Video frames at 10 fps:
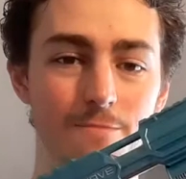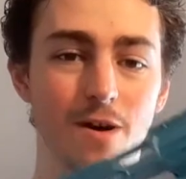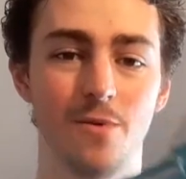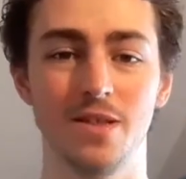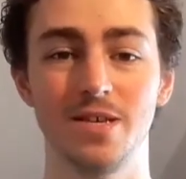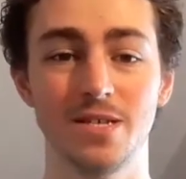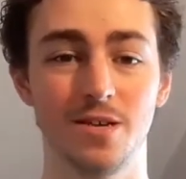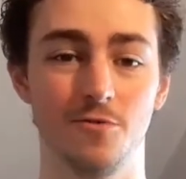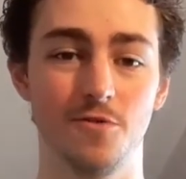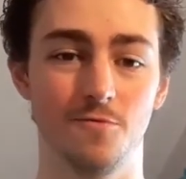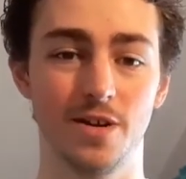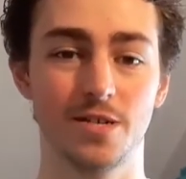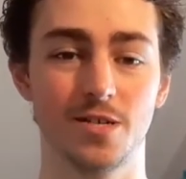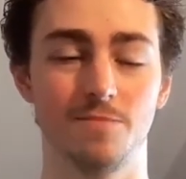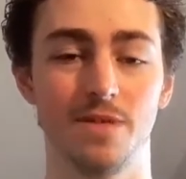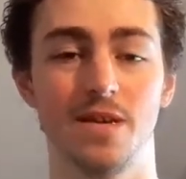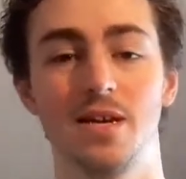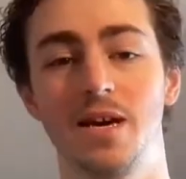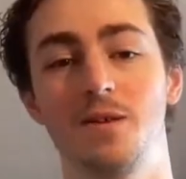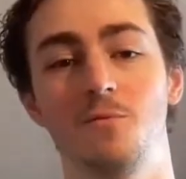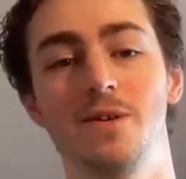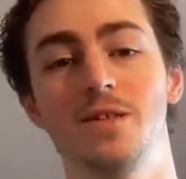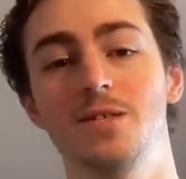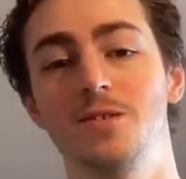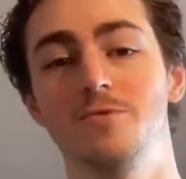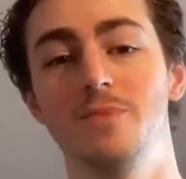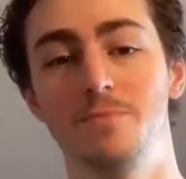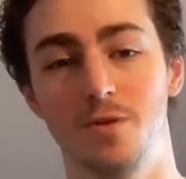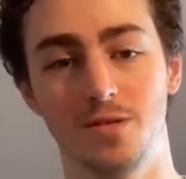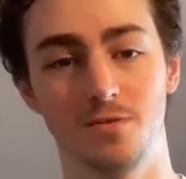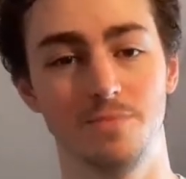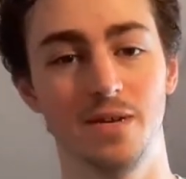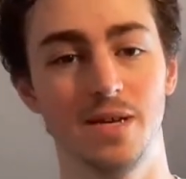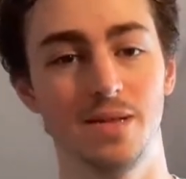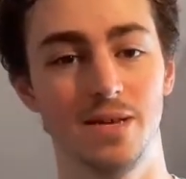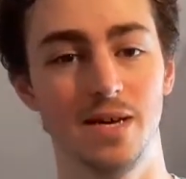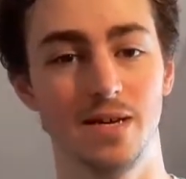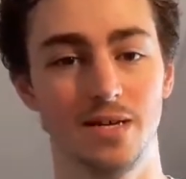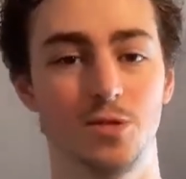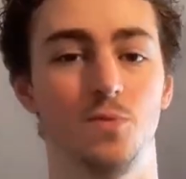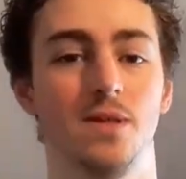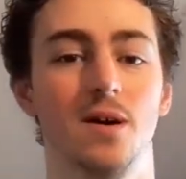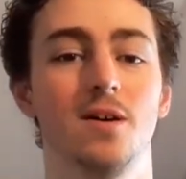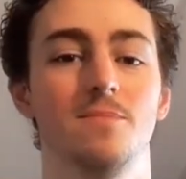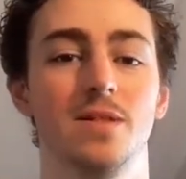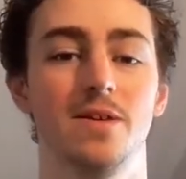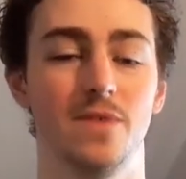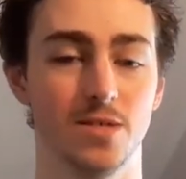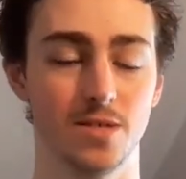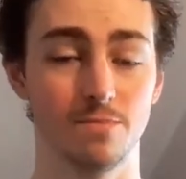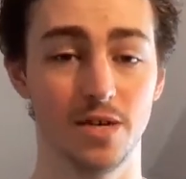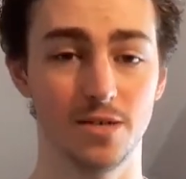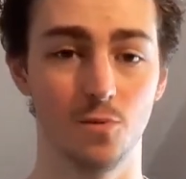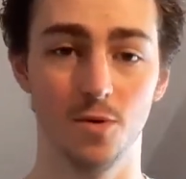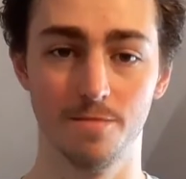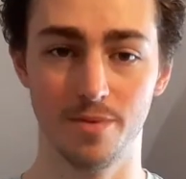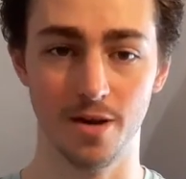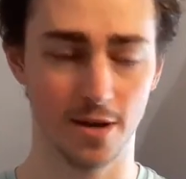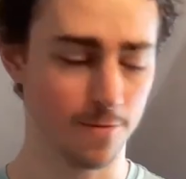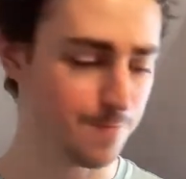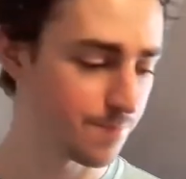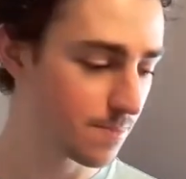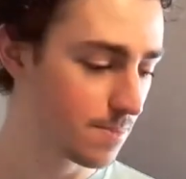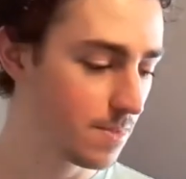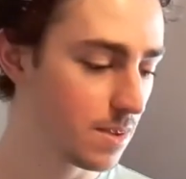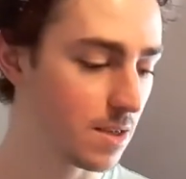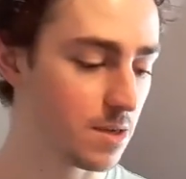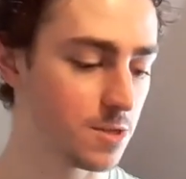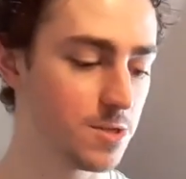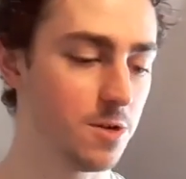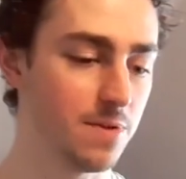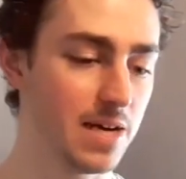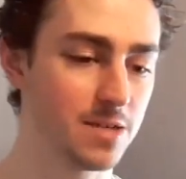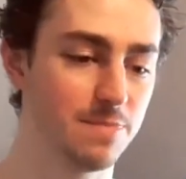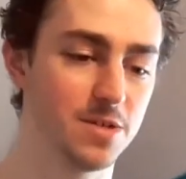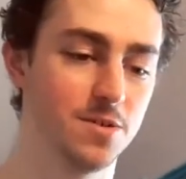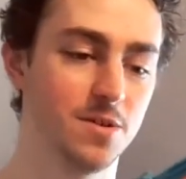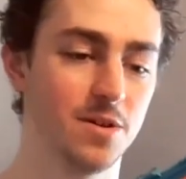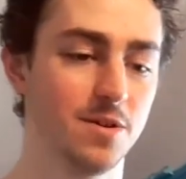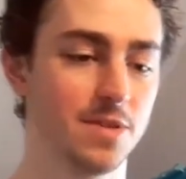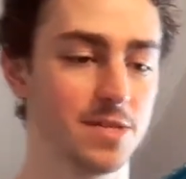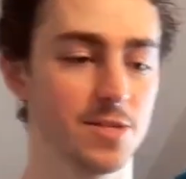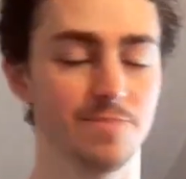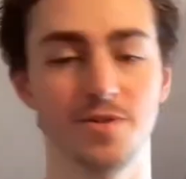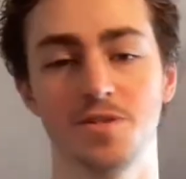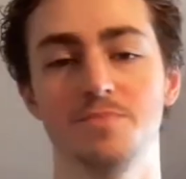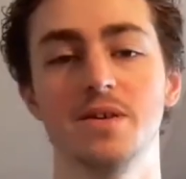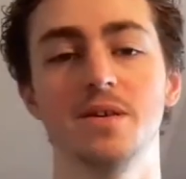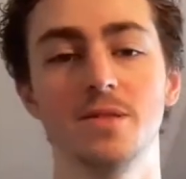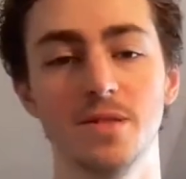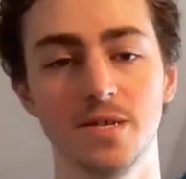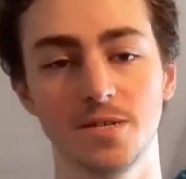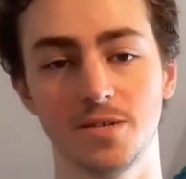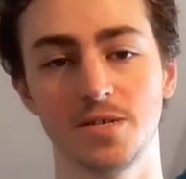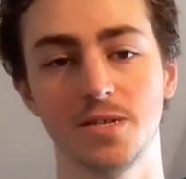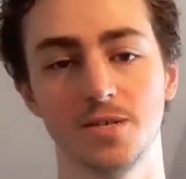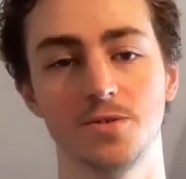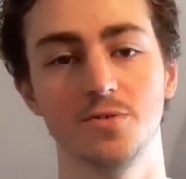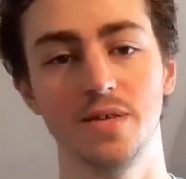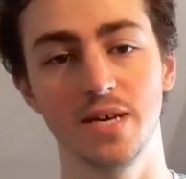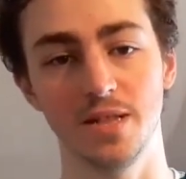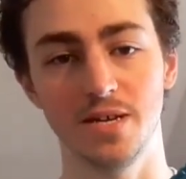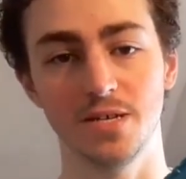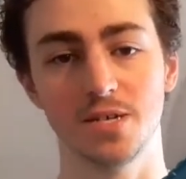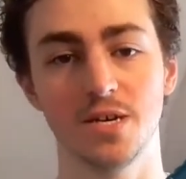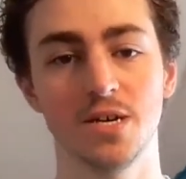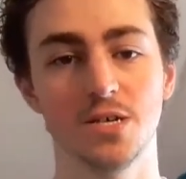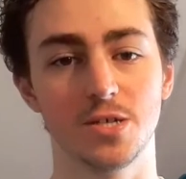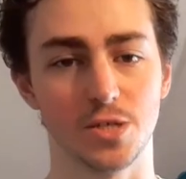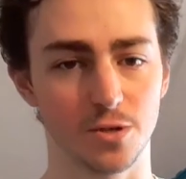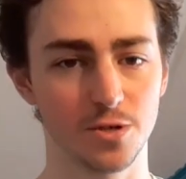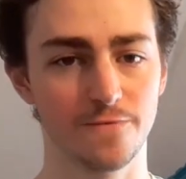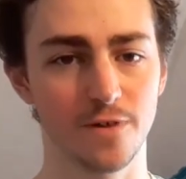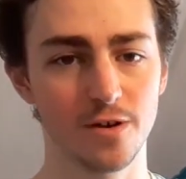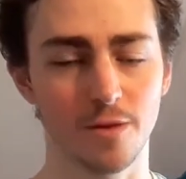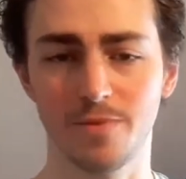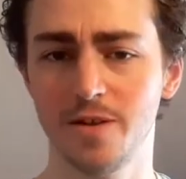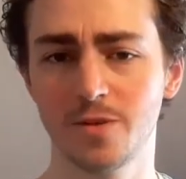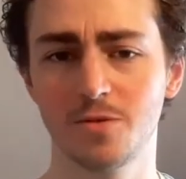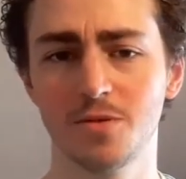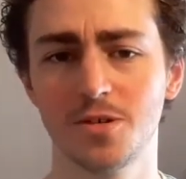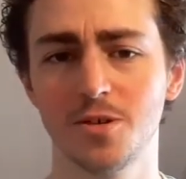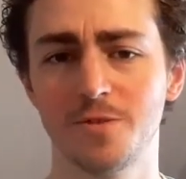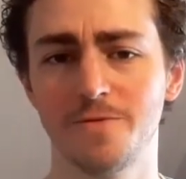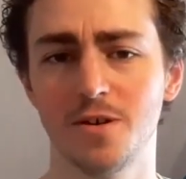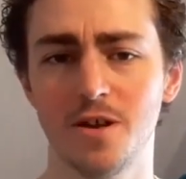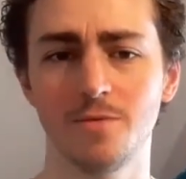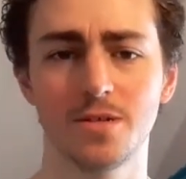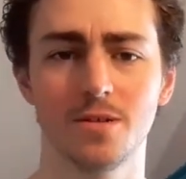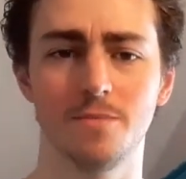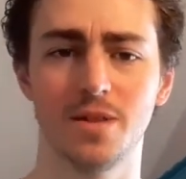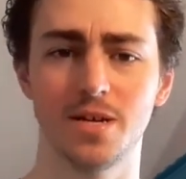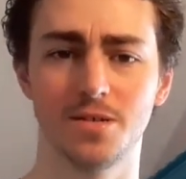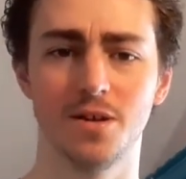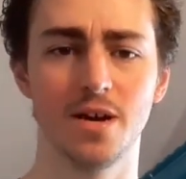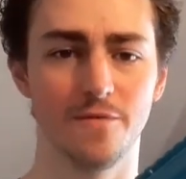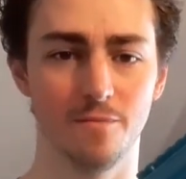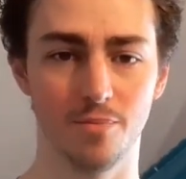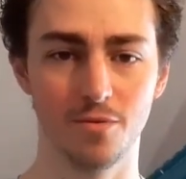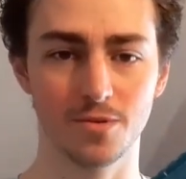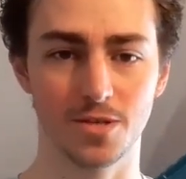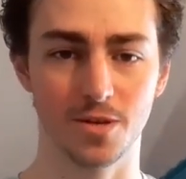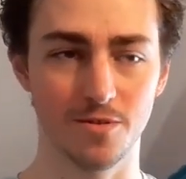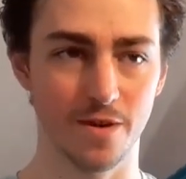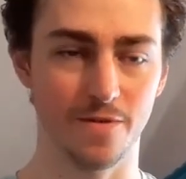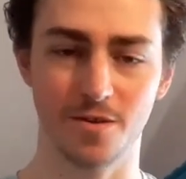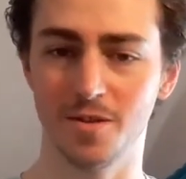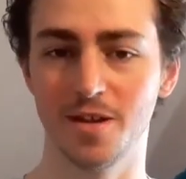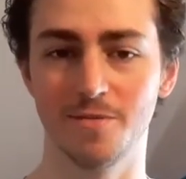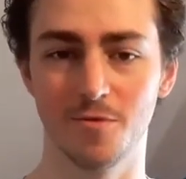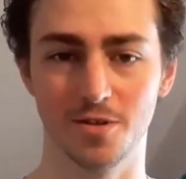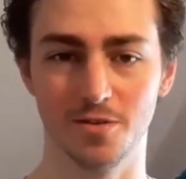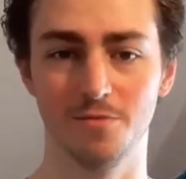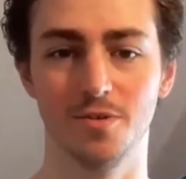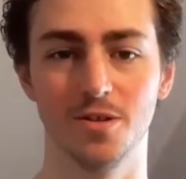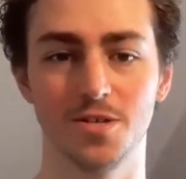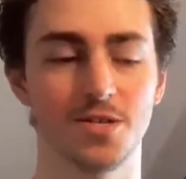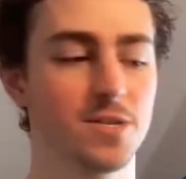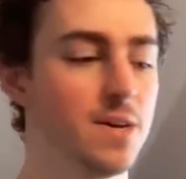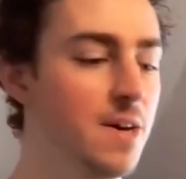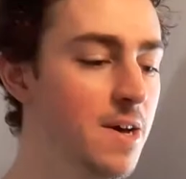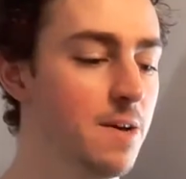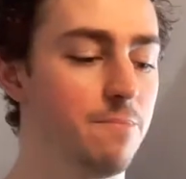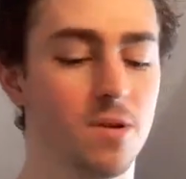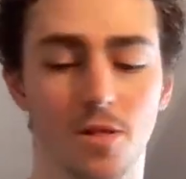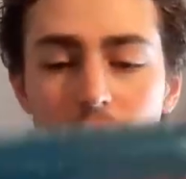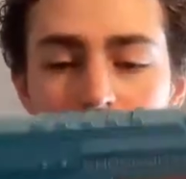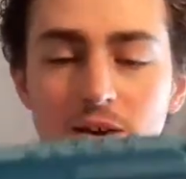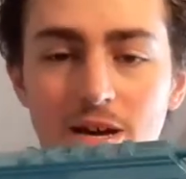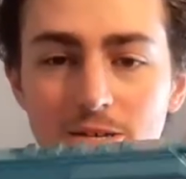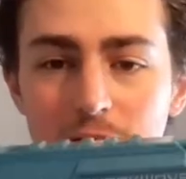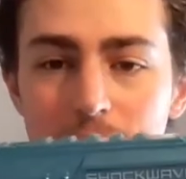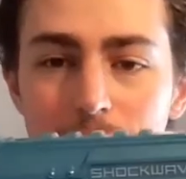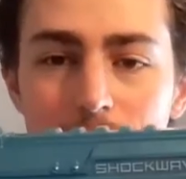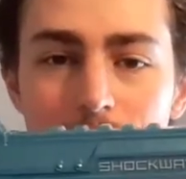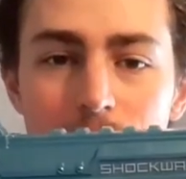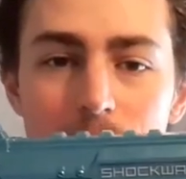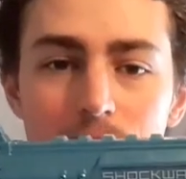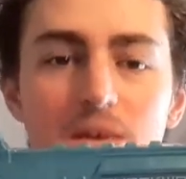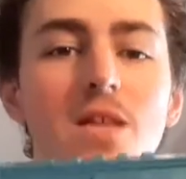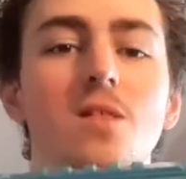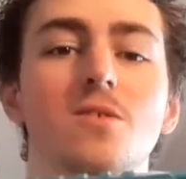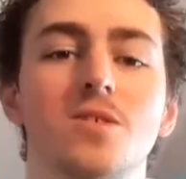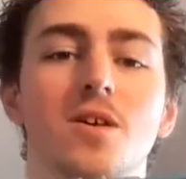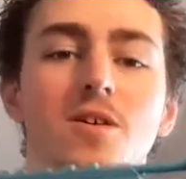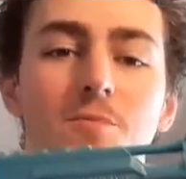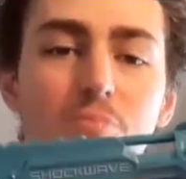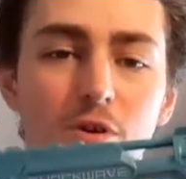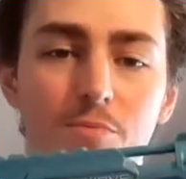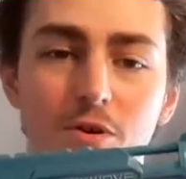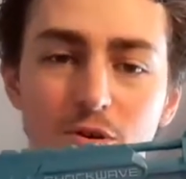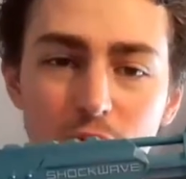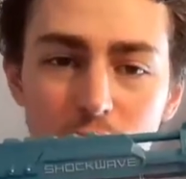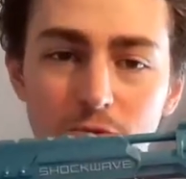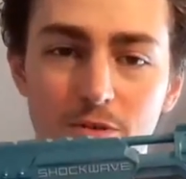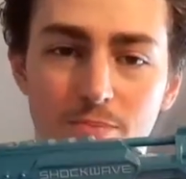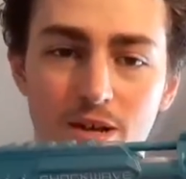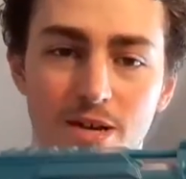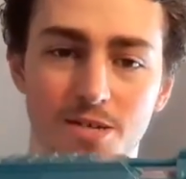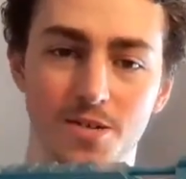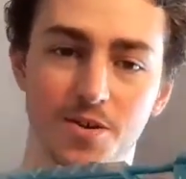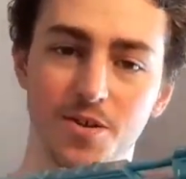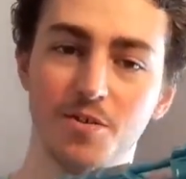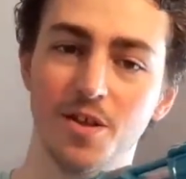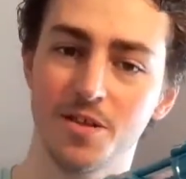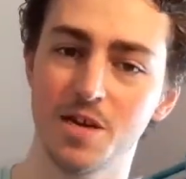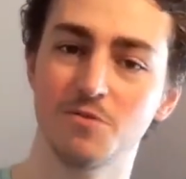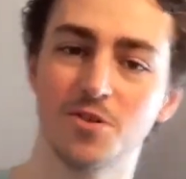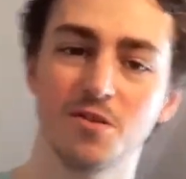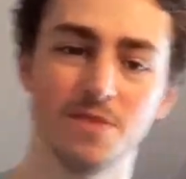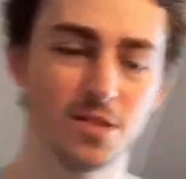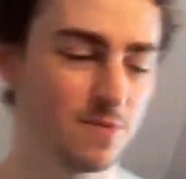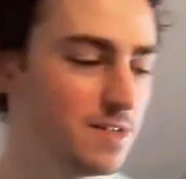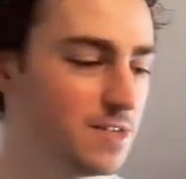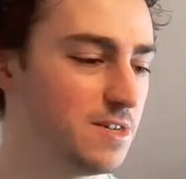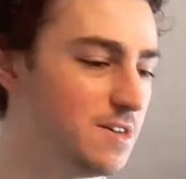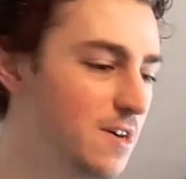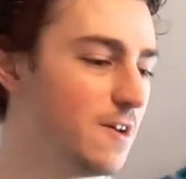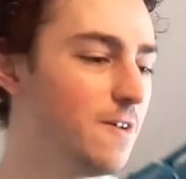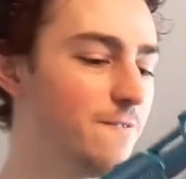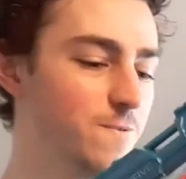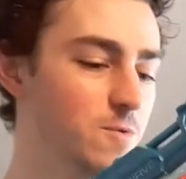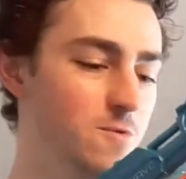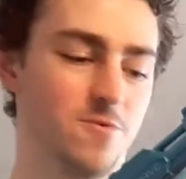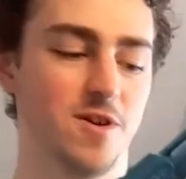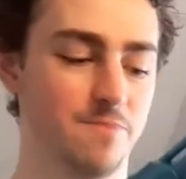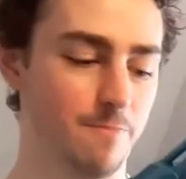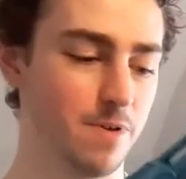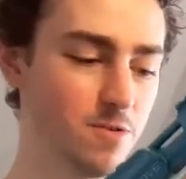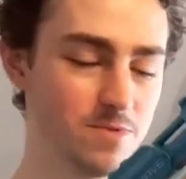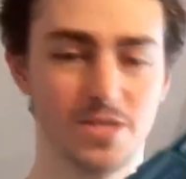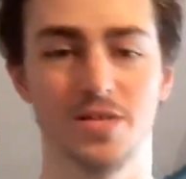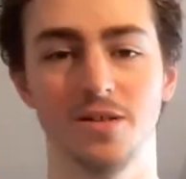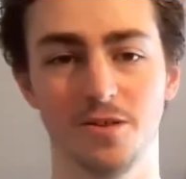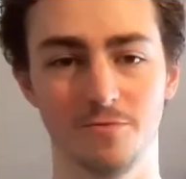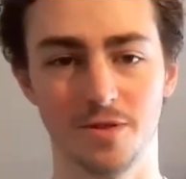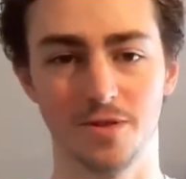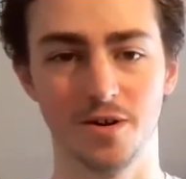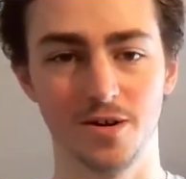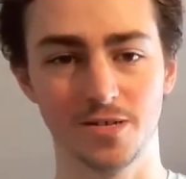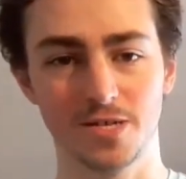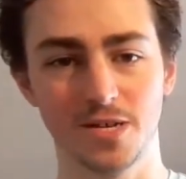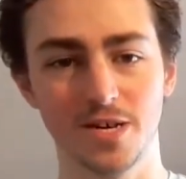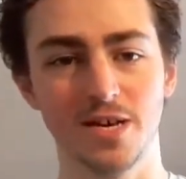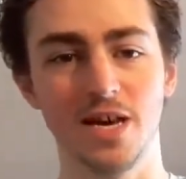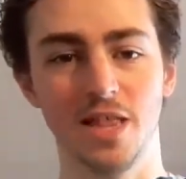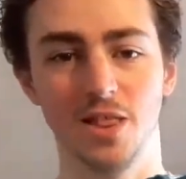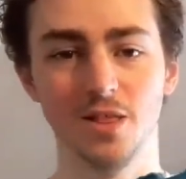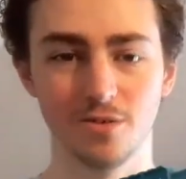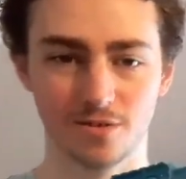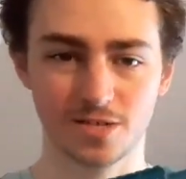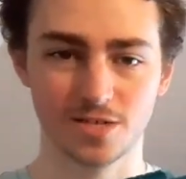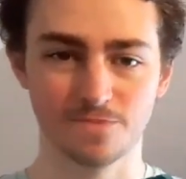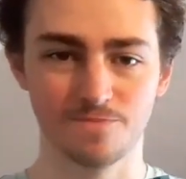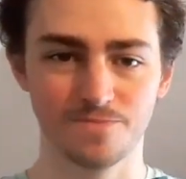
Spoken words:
buy one of these at your own risk. But then again, wait until my personal opinion at the end as to whether I believe this is a blaster worth buying. So, as mentioned earlier, this is supposed to be the successor to the Elite Surge Fire. I believe it's called the Surge Fire. It wasn't a blaster I ever bought, so if I got the name wrong, I do apologise. But looking at it, it looks like a proper toy blaster. You know, like the old Tommy 20, 4-grip, big old cylinder with darts. It looks